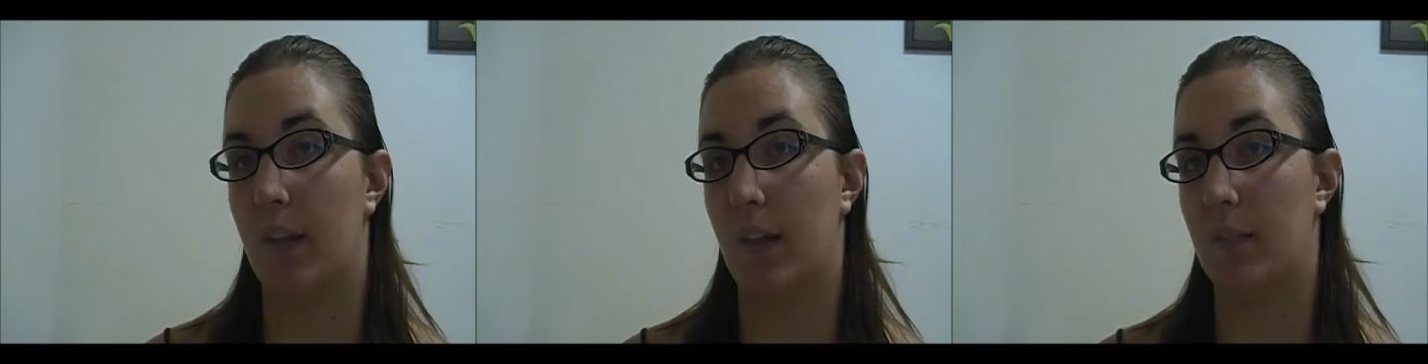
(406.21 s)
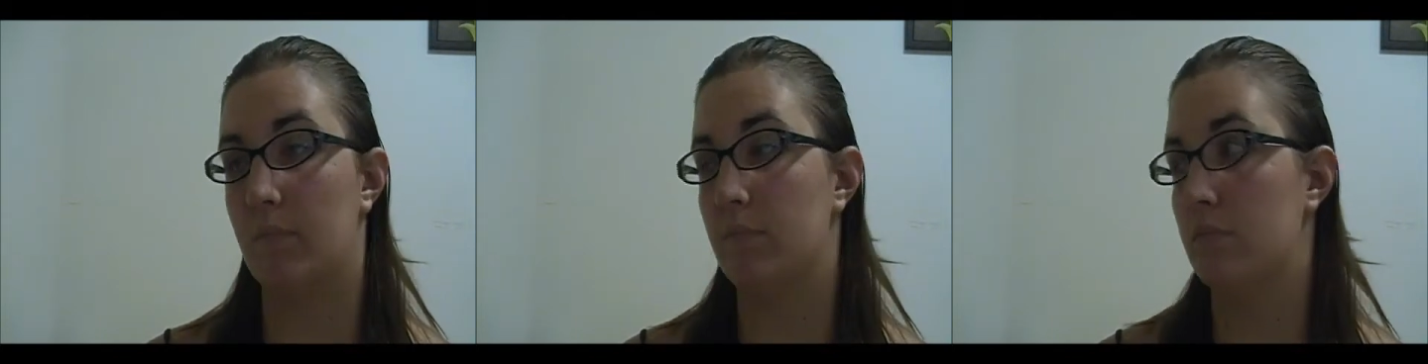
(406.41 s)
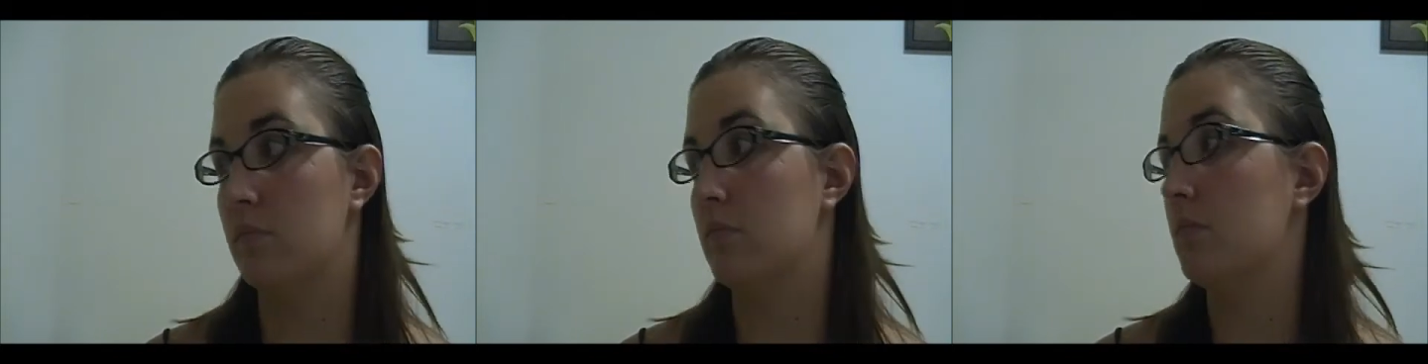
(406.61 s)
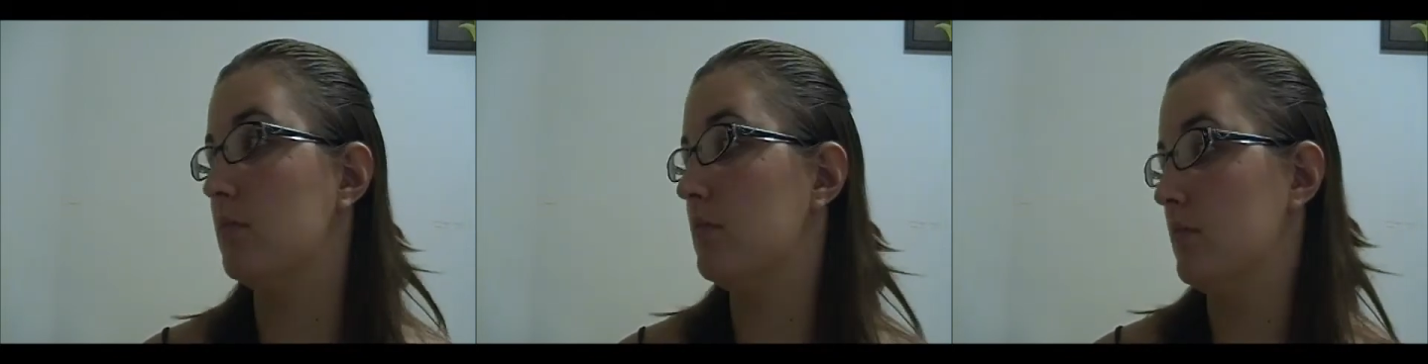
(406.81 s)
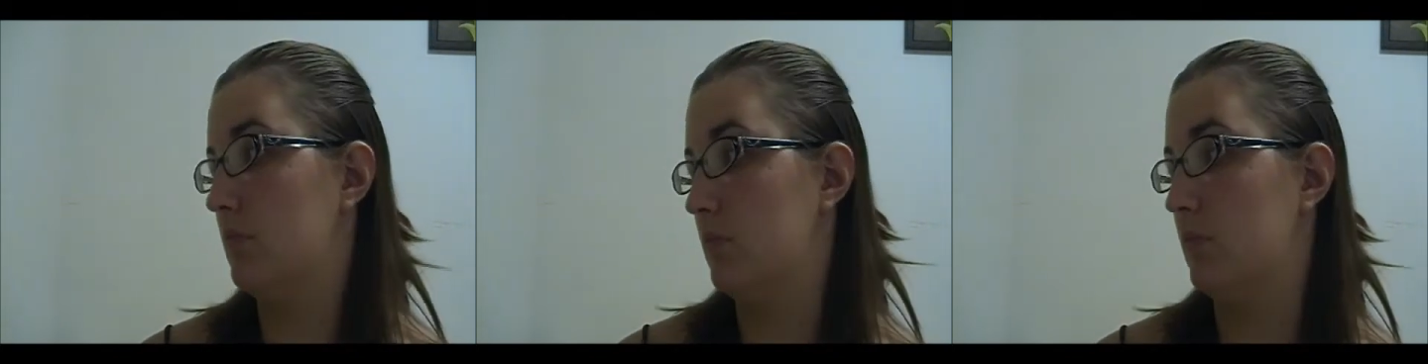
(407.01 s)
thing.
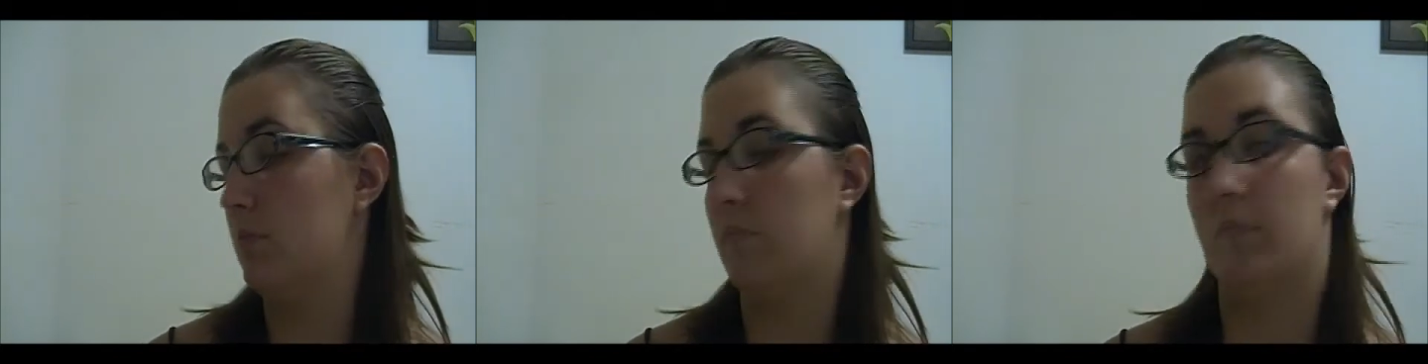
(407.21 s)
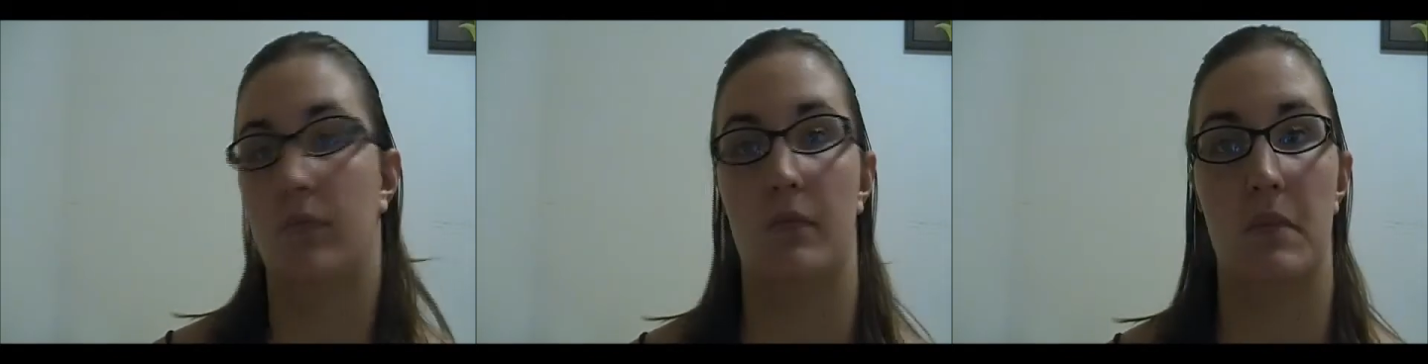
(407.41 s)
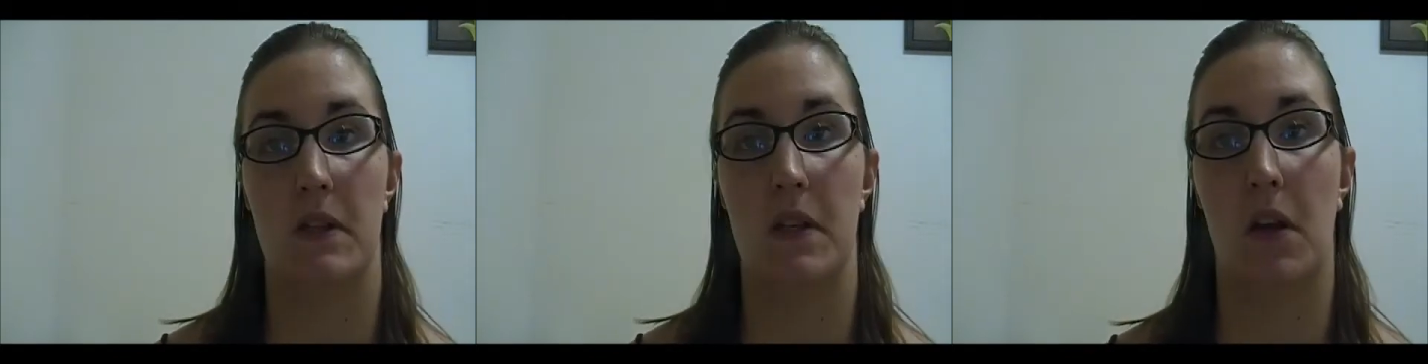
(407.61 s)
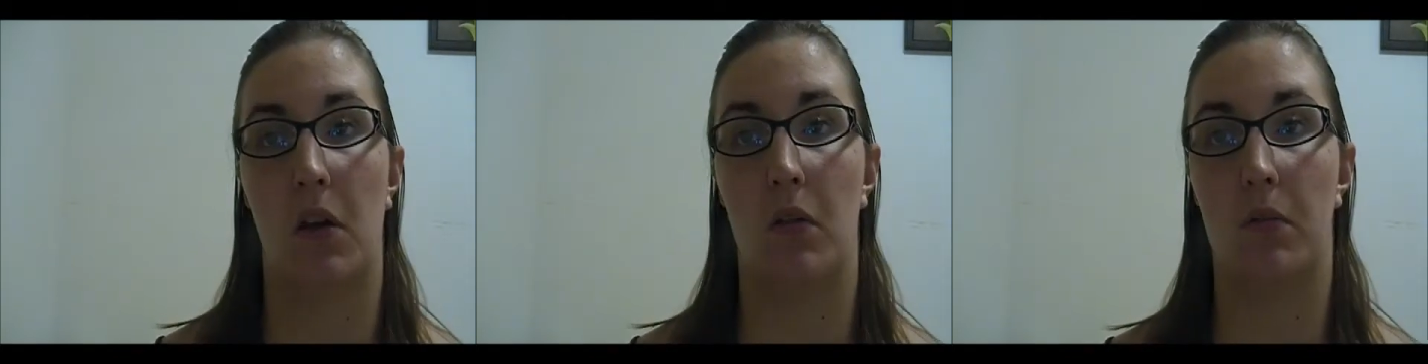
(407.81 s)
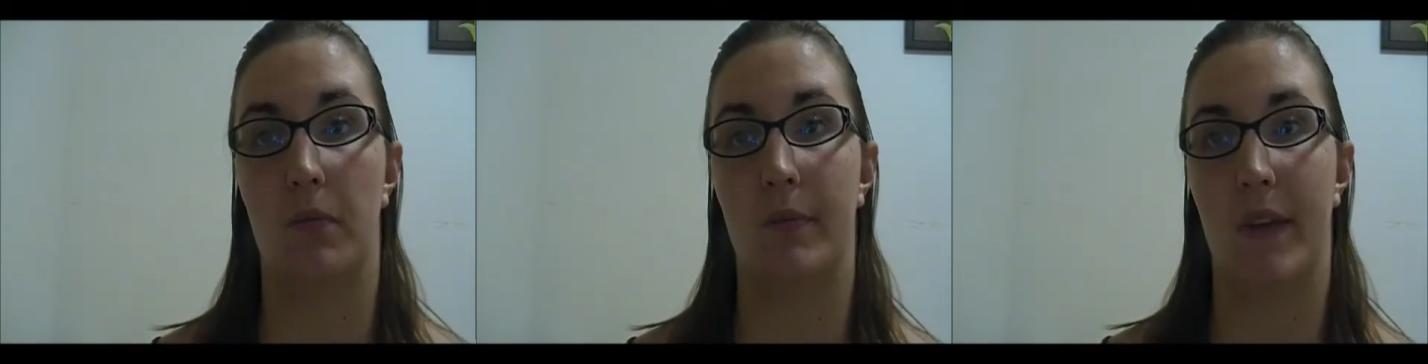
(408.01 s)
So,
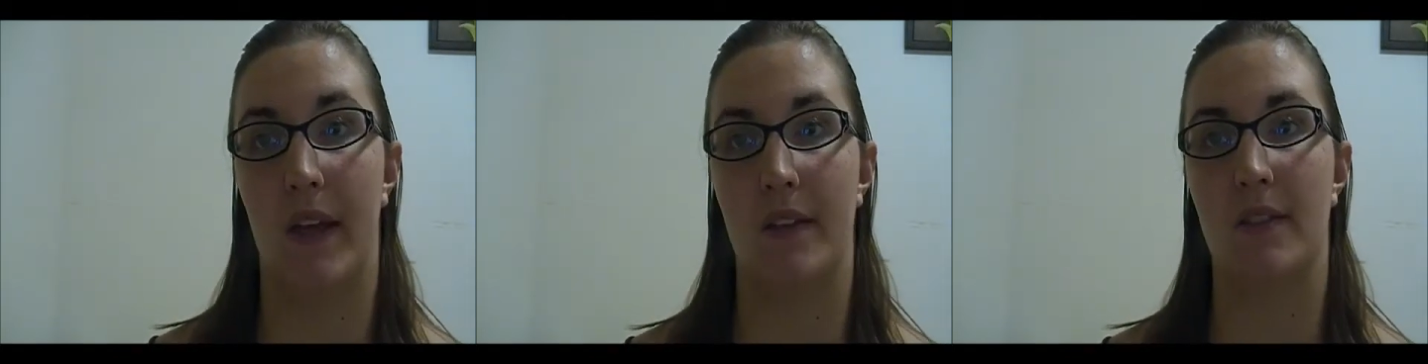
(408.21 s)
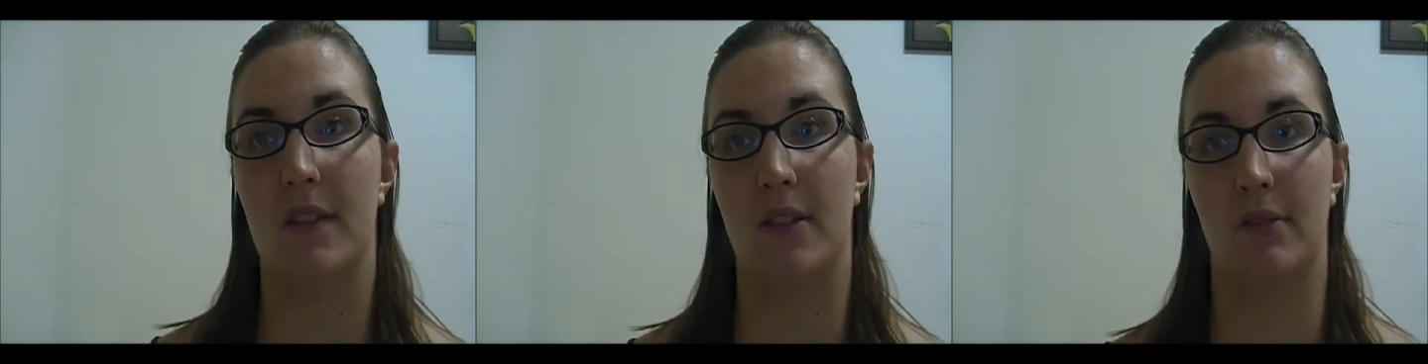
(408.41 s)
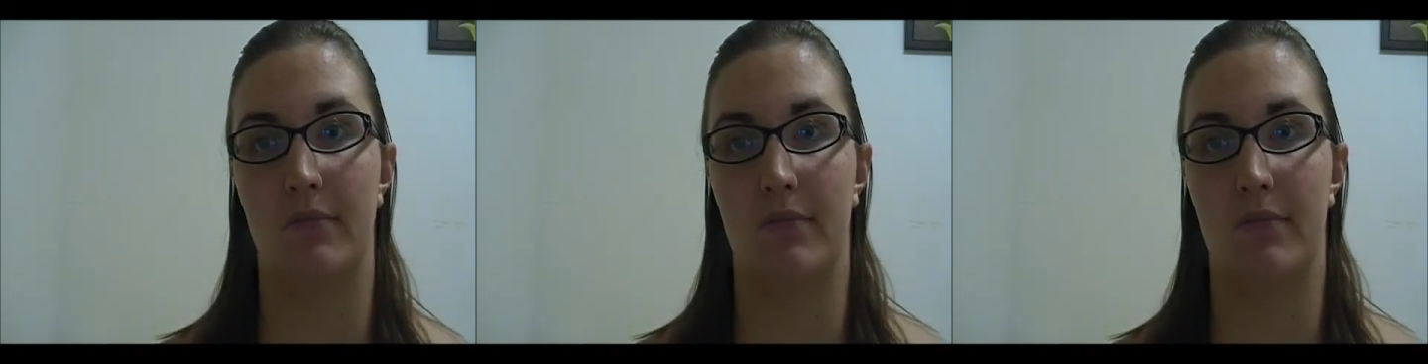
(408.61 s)
yes.